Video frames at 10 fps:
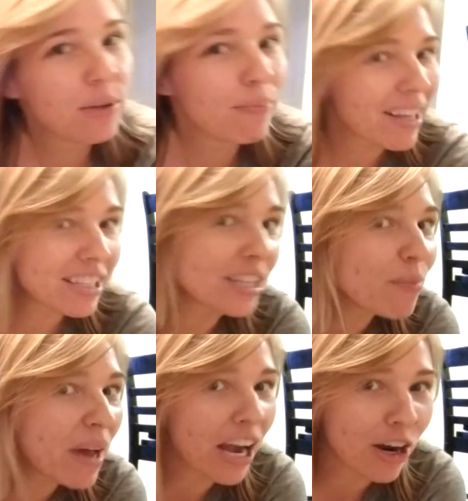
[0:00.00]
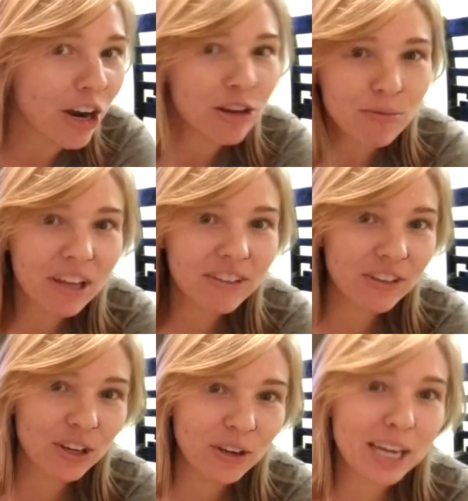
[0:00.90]
That's in the background playing
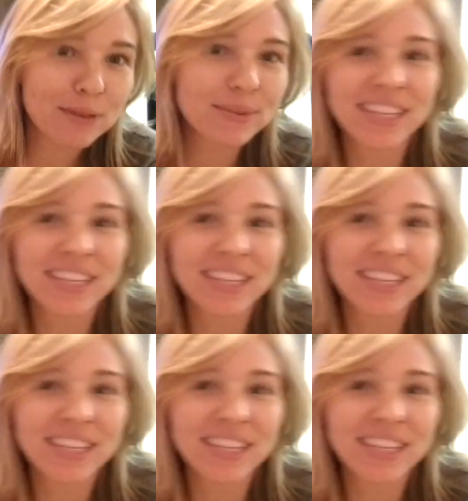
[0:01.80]
video games.